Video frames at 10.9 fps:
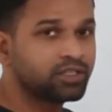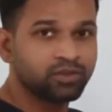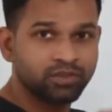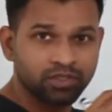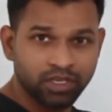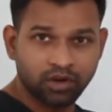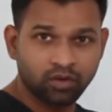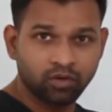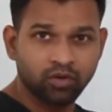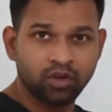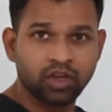to
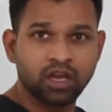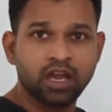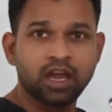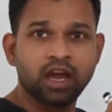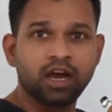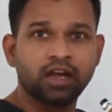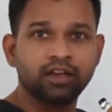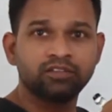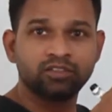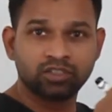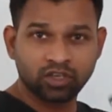0
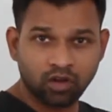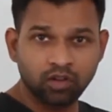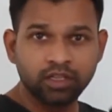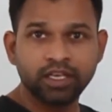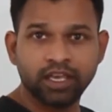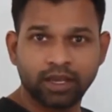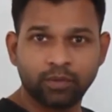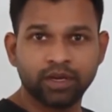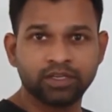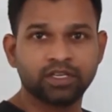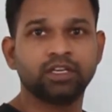and solve the
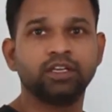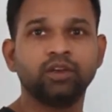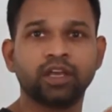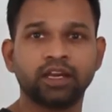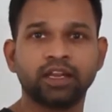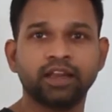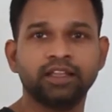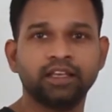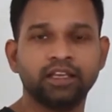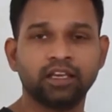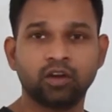equation. You can get
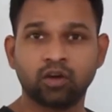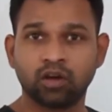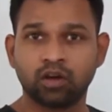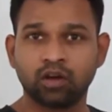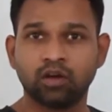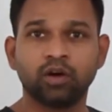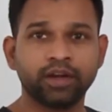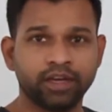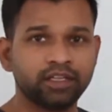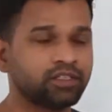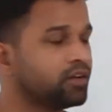the
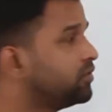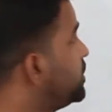coordinates of